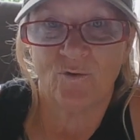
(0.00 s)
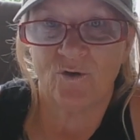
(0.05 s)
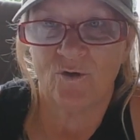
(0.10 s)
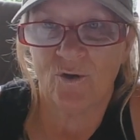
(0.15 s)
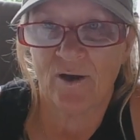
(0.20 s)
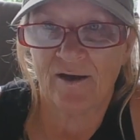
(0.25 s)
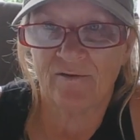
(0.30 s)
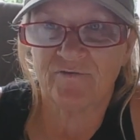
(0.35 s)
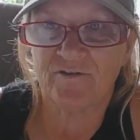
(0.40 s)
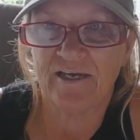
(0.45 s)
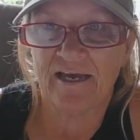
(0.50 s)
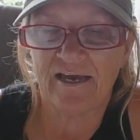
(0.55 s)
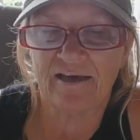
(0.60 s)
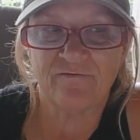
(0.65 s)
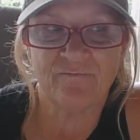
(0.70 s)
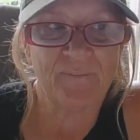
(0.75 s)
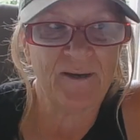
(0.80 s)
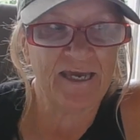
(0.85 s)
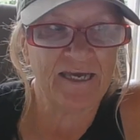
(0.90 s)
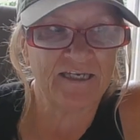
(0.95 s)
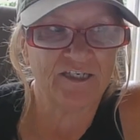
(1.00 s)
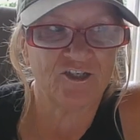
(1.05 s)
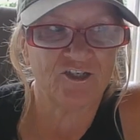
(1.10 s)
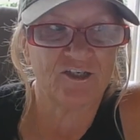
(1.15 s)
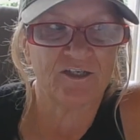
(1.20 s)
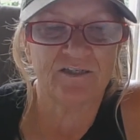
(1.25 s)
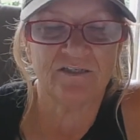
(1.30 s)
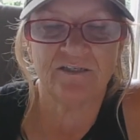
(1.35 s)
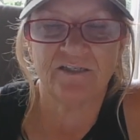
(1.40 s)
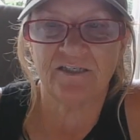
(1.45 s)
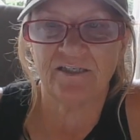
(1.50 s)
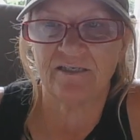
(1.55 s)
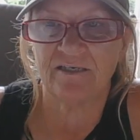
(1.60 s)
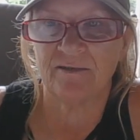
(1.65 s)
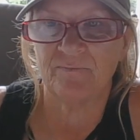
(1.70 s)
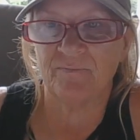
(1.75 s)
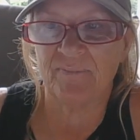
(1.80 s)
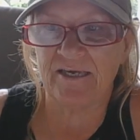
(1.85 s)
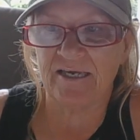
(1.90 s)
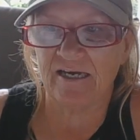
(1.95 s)
You have to have patience
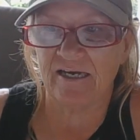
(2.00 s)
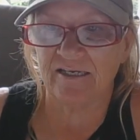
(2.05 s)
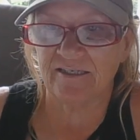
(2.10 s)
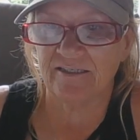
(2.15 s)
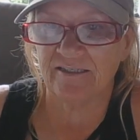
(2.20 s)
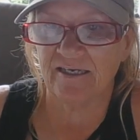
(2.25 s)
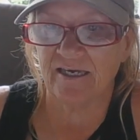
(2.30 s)
because